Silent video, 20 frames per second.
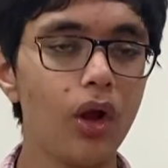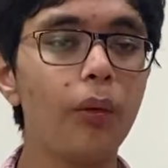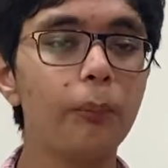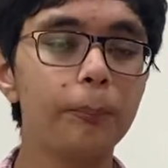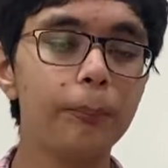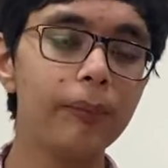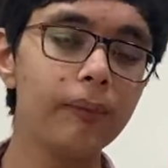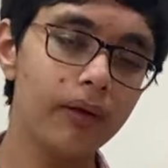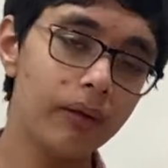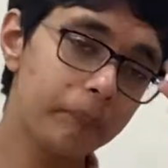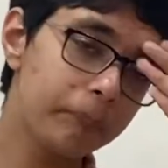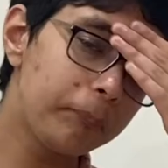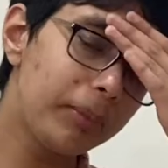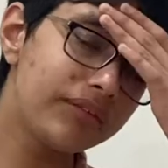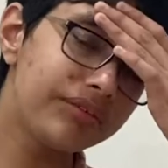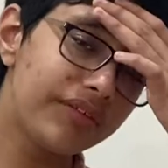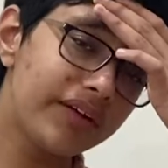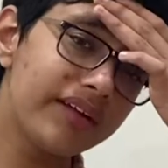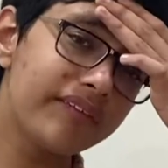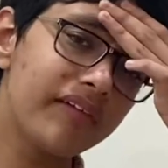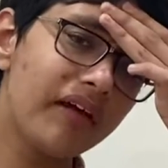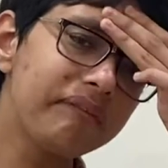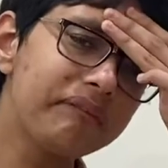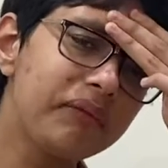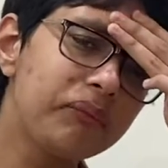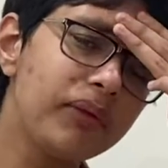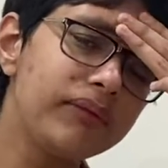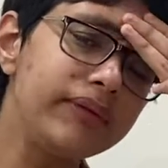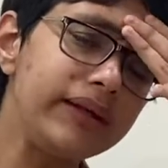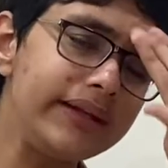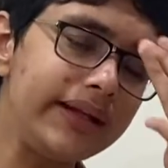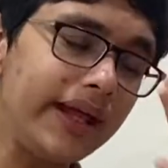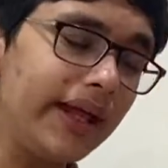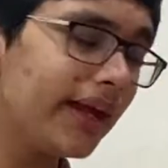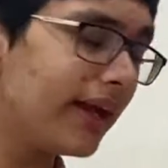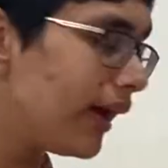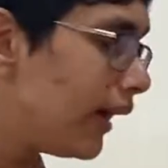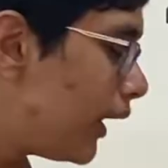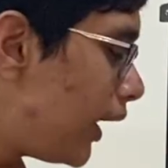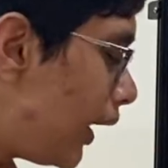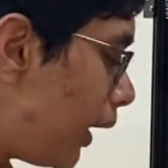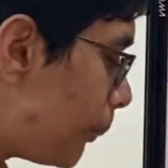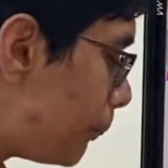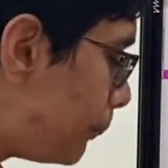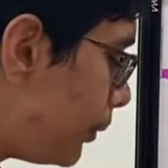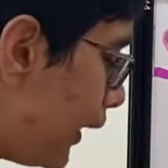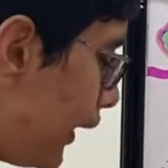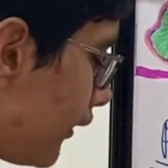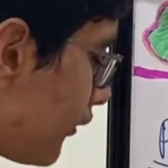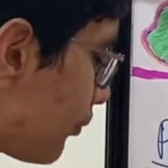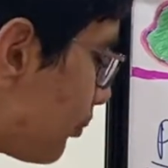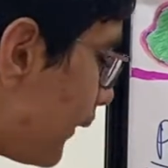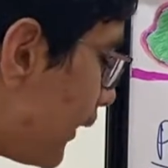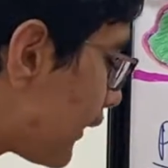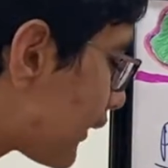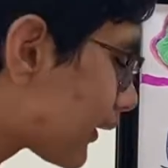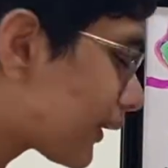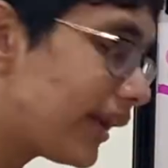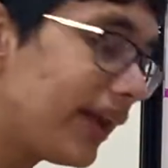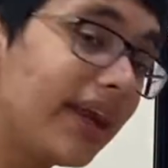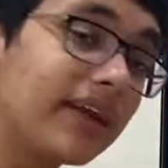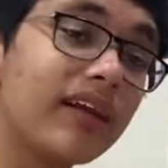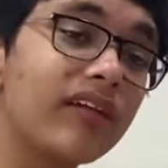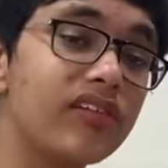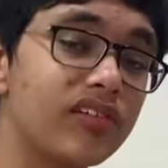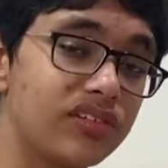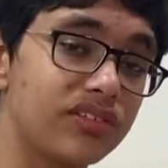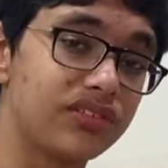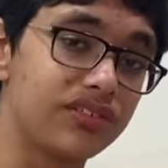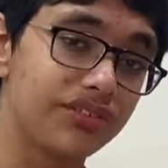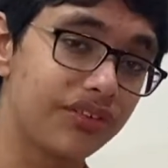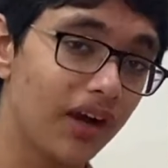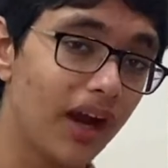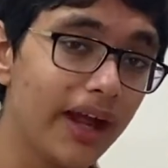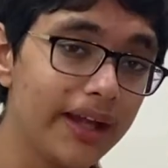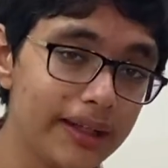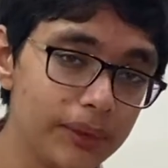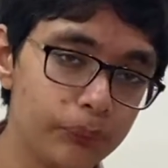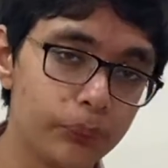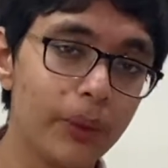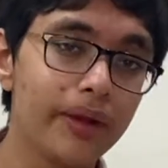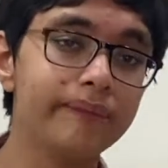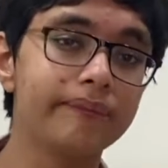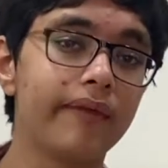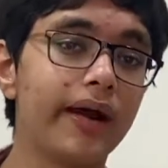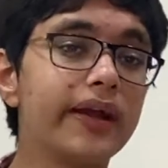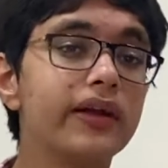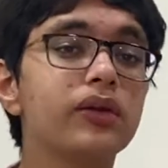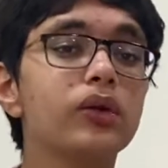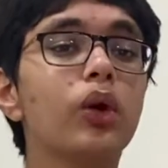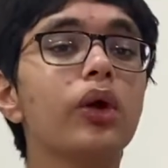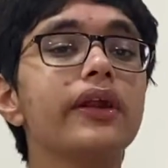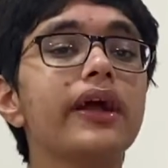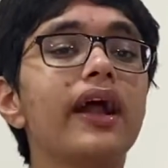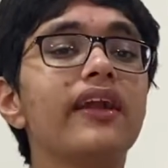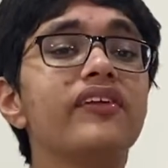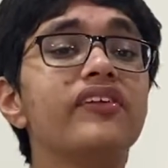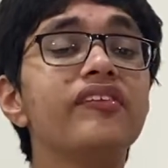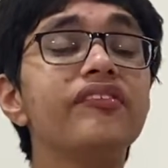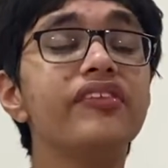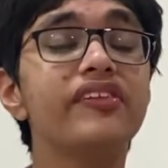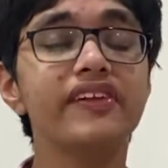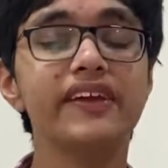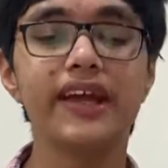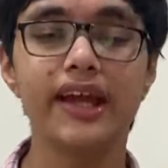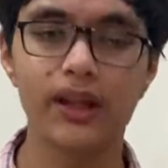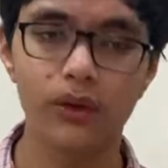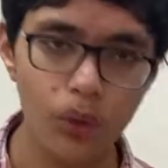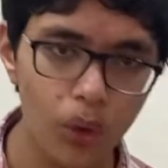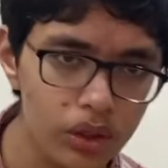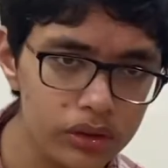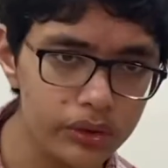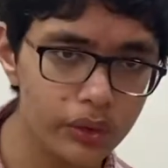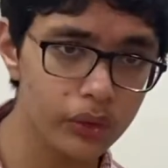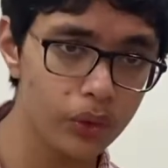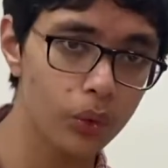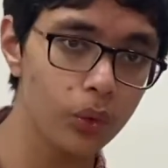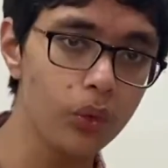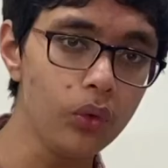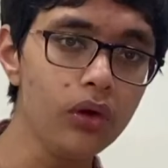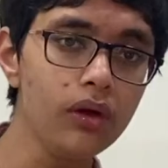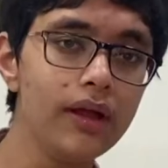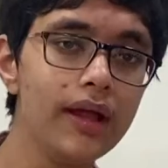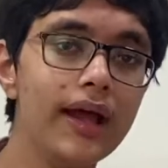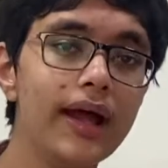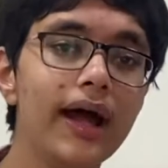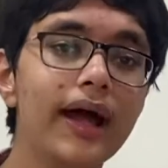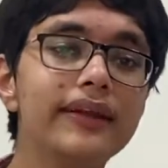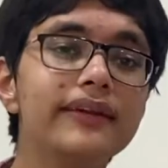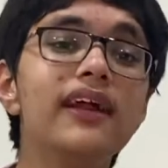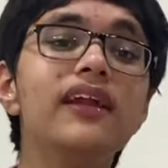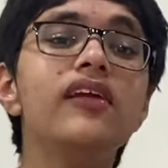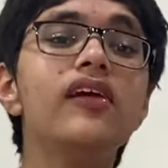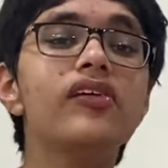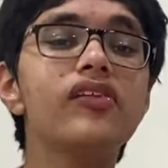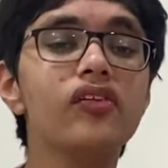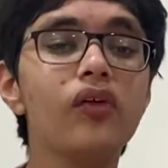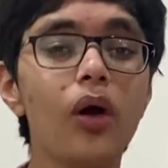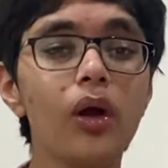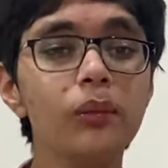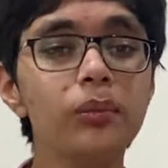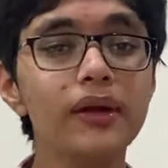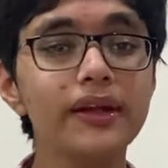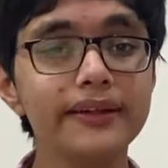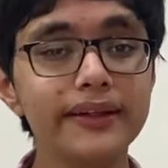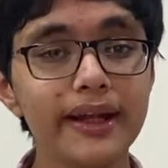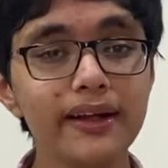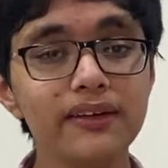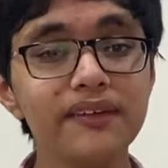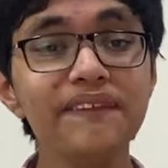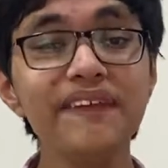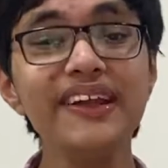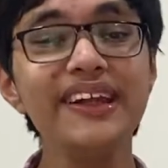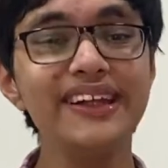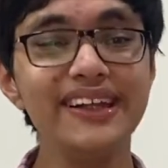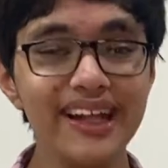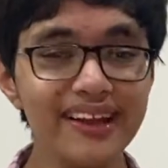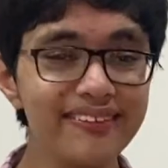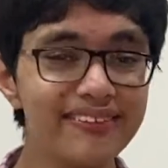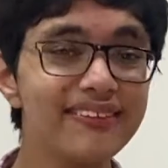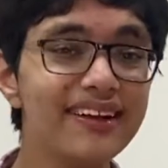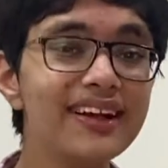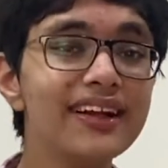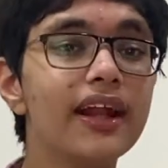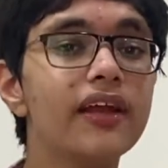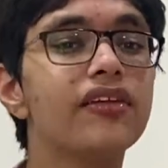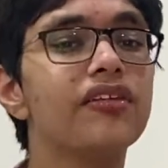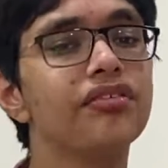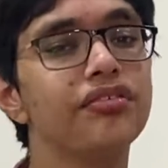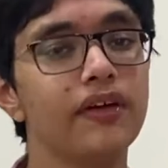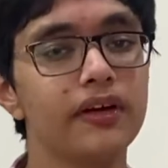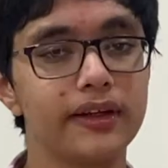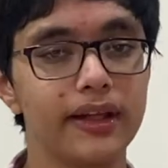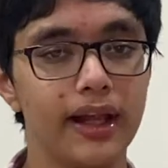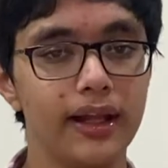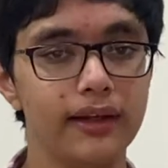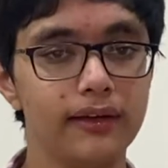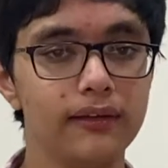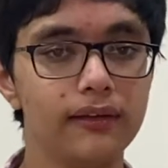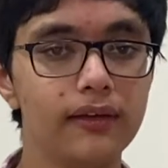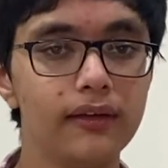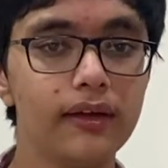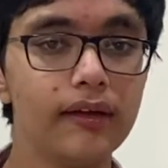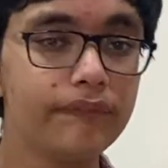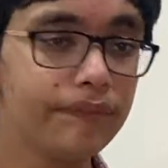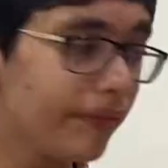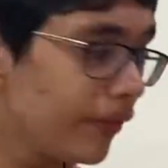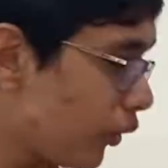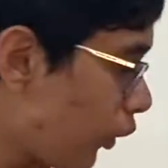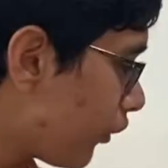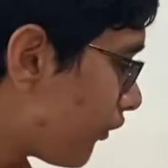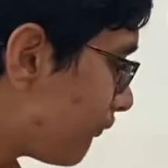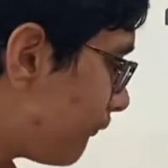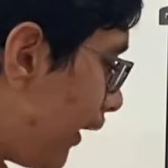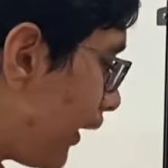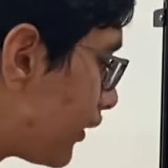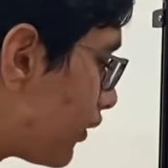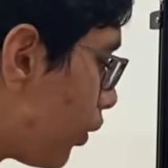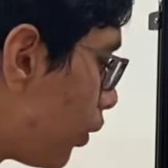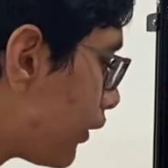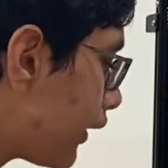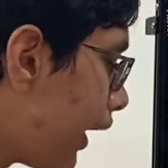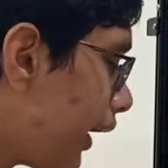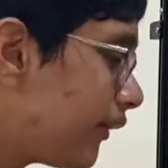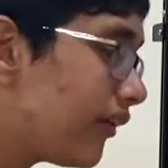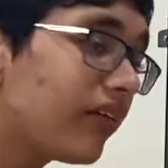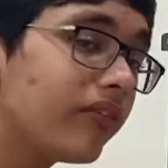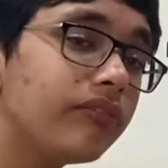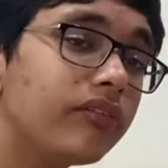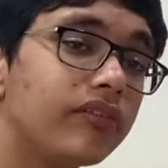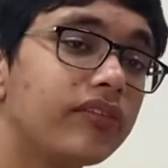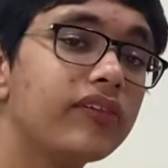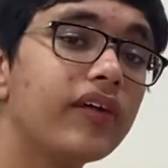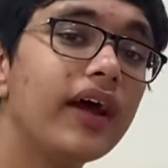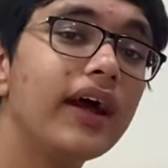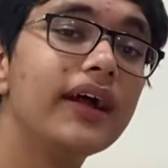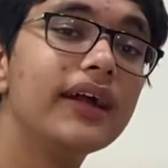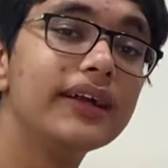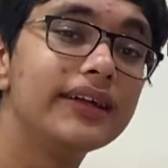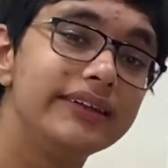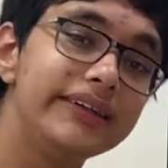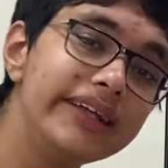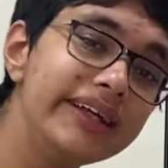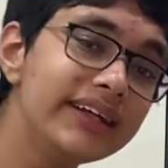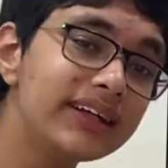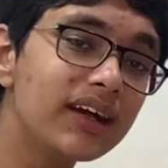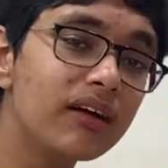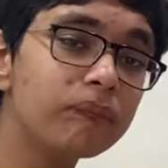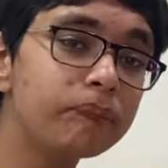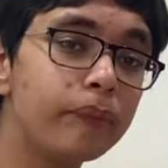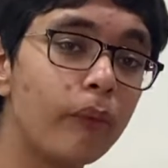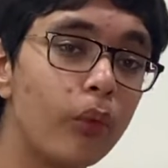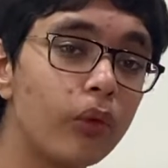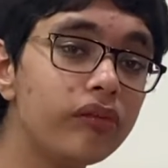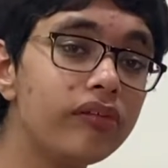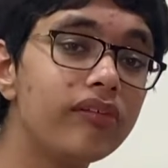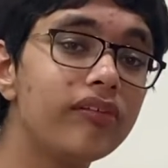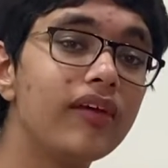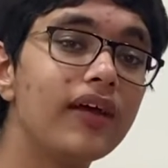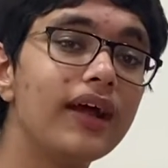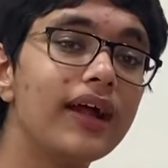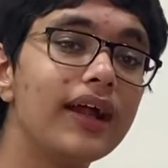But for example, when we take a place where it is dry, where microorganisms cannot grow, then the soil will tend to be less and less fertile, because microorganisms decompose